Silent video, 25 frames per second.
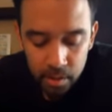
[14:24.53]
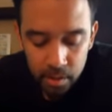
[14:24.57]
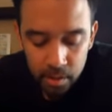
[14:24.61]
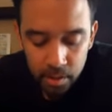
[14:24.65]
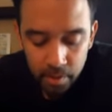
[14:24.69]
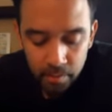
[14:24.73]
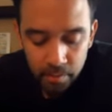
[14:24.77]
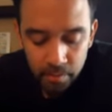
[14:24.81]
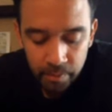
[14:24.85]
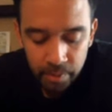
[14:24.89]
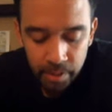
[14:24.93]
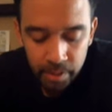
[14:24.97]

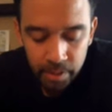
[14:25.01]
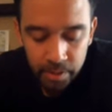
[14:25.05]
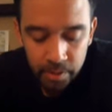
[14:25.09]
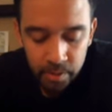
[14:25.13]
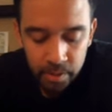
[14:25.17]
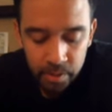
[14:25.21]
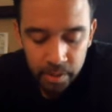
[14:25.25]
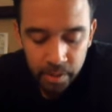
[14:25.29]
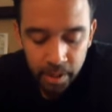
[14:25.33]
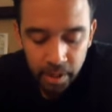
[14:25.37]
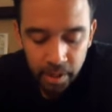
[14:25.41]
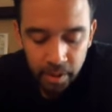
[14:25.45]
Some
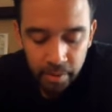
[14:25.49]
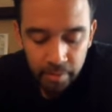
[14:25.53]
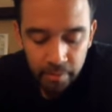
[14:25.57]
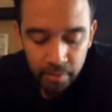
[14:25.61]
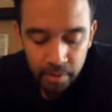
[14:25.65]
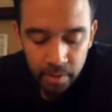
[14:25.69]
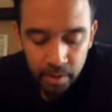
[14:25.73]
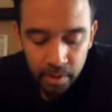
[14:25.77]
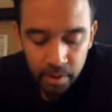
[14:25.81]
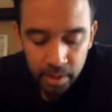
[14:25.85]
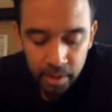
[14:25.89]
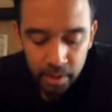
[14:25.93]
vehicles
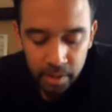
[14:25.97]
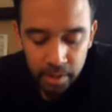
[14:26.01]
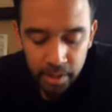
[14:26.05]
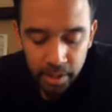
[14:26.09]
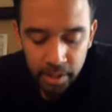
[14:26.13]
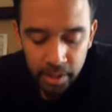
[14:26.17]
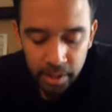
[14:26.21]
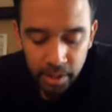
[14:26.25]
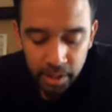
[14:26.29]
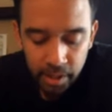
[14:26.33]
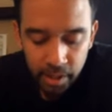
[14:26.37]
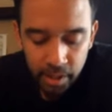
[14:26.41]
have
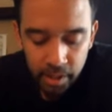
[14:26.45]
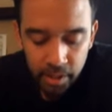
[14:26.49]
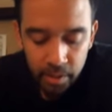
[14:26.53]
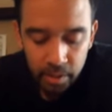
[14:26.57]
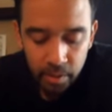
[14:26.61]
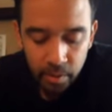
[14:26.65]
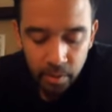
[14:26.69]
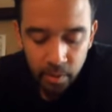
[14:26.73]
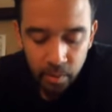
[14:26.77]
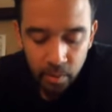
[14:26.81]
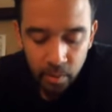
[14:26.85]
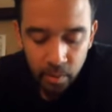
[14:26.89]
dead
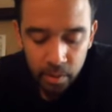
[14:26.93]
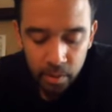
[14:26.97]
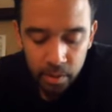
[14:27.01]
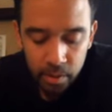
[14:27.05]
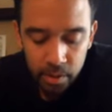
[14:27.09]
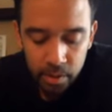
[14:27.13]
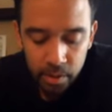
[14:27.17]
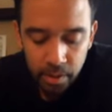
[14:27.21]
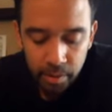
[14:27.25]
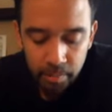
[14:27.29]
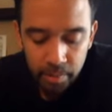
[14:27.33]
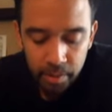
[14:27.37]
end or
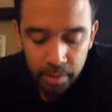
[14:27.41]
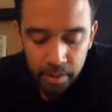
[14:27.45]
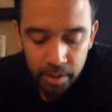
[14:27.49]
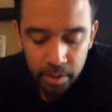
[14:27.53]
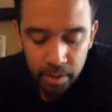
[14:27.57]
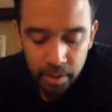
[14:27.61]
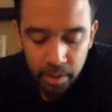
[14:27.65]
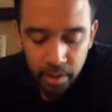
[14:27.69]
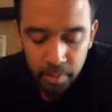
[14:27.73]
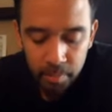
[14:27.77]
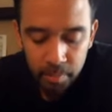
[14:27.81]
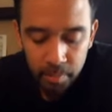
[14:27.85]

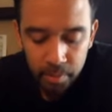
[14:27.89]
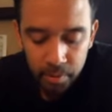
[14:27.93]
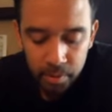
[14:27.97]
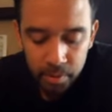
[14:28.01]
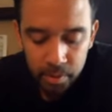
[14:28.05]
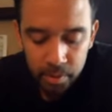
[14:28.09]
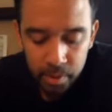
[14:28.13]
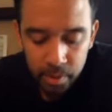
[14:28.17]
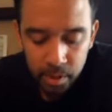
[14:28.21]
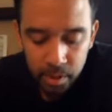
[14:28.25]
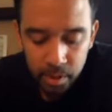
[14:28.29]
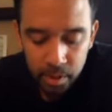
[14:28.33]
dummy
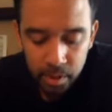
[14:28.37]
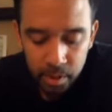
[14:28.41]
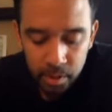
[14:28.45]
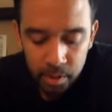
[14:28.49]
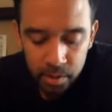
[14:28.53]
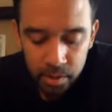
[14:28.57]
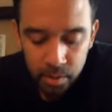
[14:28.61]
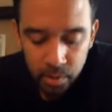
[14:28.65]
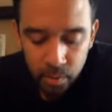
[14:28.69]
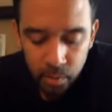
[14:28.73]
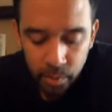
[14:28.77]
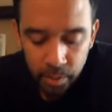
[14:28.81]
couplers
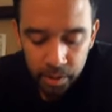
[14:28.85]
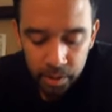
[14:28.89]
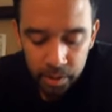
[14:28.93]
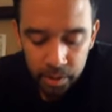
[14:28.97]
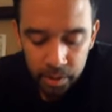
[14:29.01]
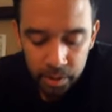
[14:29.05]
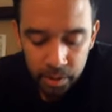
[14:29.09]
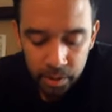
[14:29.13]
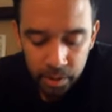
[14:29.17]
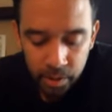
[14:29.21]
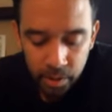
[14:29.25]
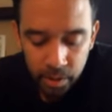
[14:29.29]
to
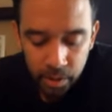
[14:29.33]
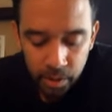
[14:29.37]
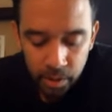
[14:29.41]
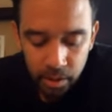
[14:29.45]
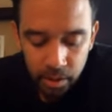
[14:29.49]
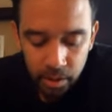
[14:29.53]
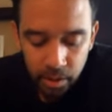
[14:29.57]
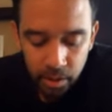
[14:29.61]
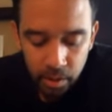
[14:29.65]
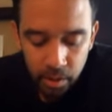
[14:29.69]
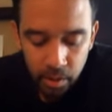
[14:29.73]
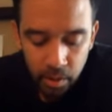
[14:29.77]
which
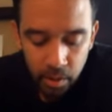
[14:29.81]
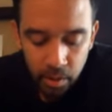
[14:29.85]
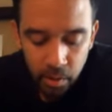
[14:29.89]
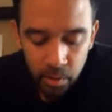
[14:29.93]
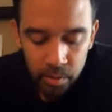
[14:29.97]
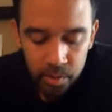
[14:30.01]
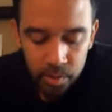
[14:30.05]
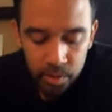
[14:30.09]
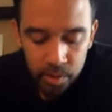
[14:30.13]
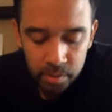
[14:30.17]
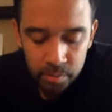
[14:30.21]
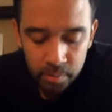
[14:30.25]
the
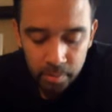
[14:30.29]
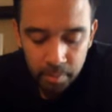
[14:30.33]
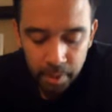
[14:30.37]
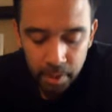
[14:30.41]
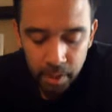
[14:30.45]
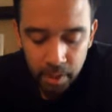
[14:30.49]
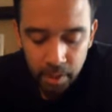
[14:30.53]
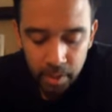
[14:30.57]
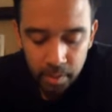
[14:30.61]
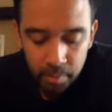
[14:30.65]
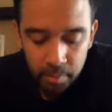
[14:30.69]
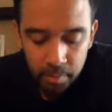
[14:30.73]
hoses
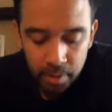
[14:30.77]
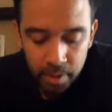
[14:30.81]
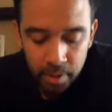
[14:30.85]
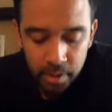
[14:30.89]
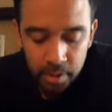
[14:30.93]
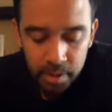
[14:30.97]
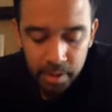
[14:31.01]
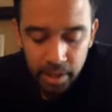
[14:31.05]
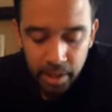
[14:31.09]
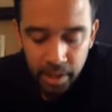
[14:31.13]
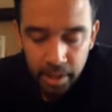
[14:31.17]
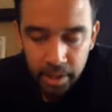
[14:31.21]
may
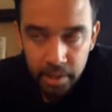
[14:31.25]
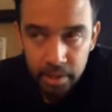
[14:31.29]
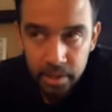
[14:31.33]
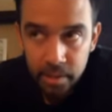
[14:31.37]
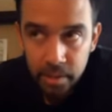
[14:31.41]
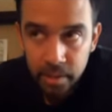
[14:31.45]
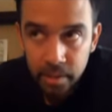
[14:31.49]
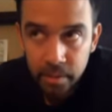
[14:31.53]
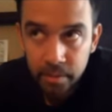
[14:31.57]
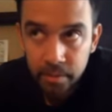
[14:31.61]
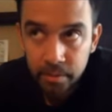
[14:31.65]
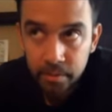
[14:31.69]
be
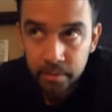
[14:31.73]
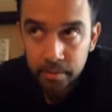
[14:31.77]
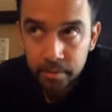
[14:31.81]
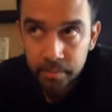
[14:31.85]
attached.